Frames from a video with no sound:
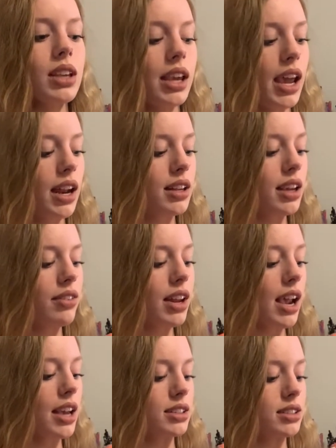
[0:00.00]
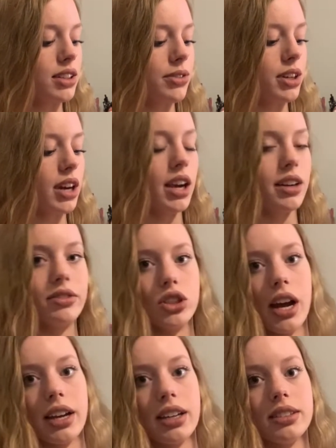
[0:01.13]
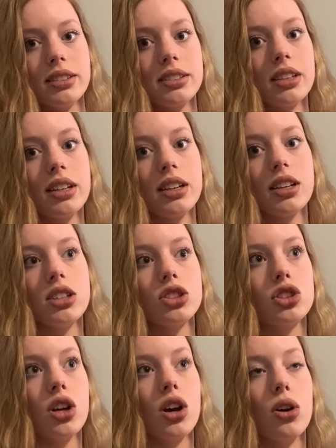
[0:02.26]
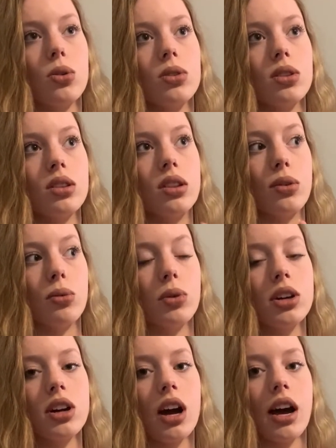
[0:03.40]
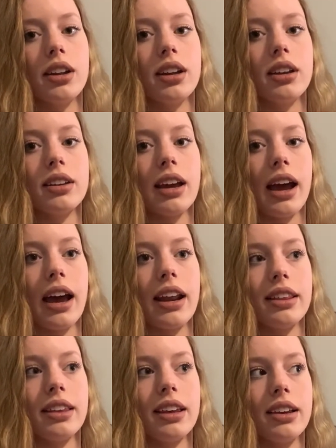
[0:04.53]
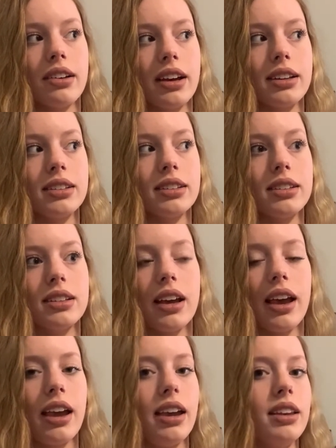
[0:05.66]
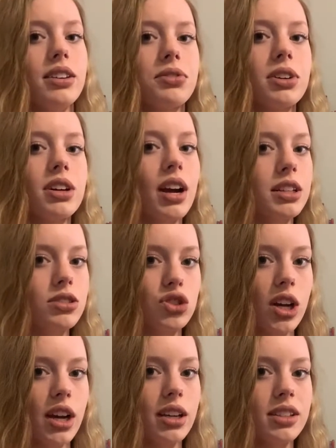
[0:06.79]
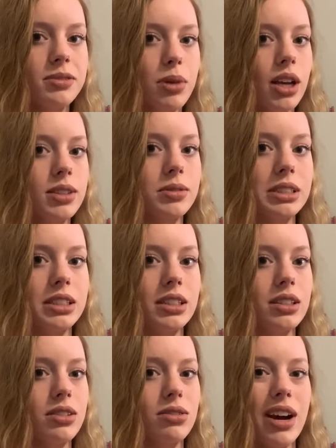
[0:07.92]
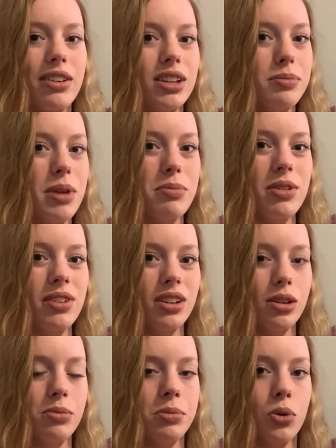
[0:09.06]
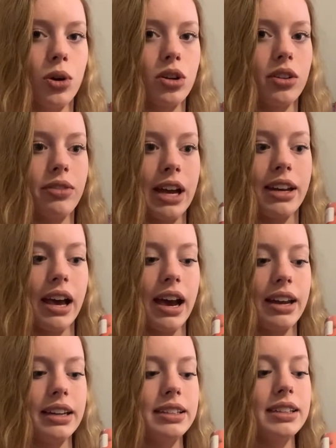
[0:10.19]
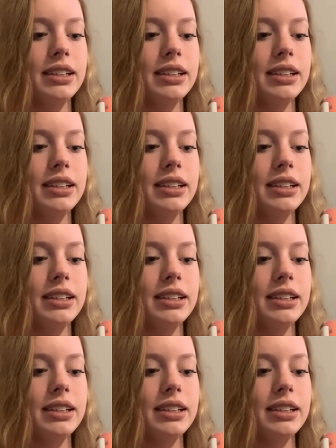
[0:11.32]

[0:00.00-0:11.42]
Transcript: And it even has different kind of dragons. So the one continent had, I think, like 8 different kinds of dragons, possibly around there, maybe even a little bit more, could have had 9.